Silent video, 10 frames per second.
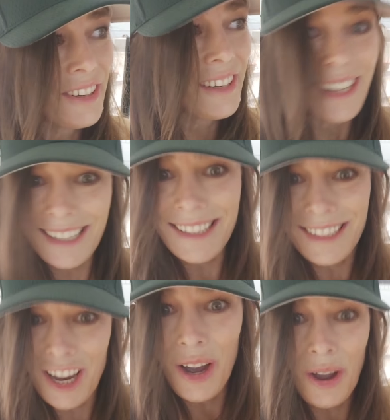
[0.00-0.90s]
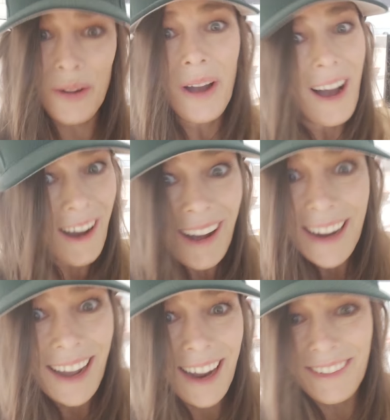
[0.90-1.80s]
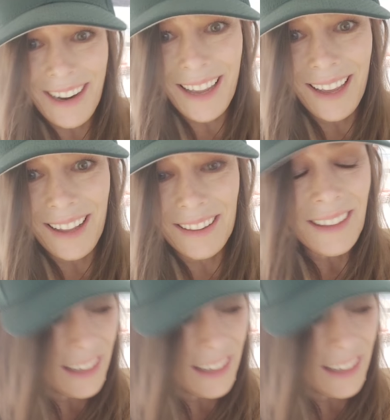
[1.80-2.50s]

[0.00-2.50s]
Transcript: know, let's go IRL